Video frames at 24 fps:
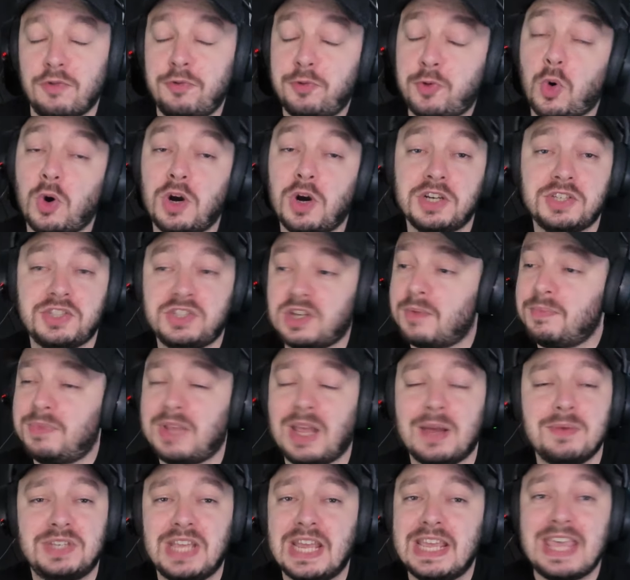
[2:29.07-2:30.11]
Of course,
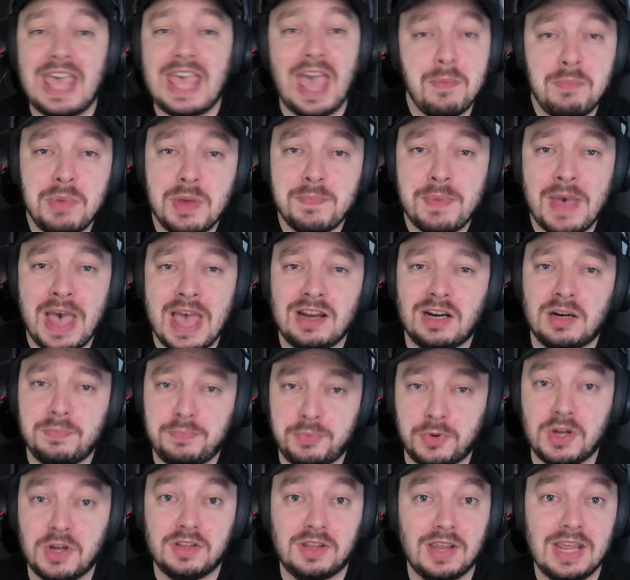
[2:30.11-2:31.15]
sometimes they can be better,
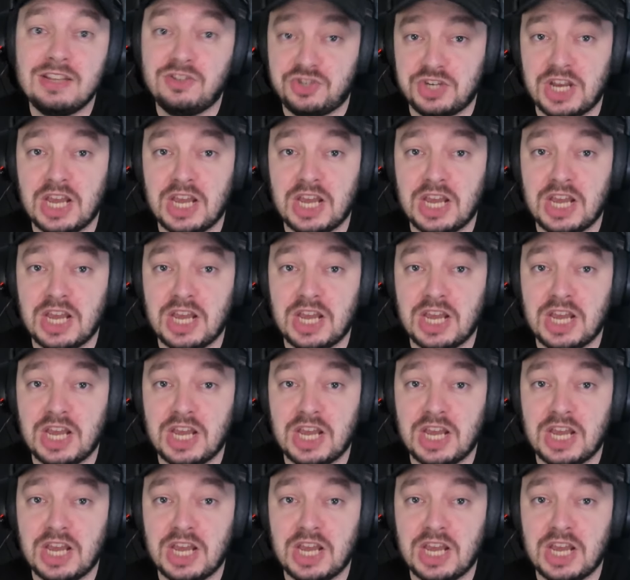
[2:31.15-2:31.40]
but in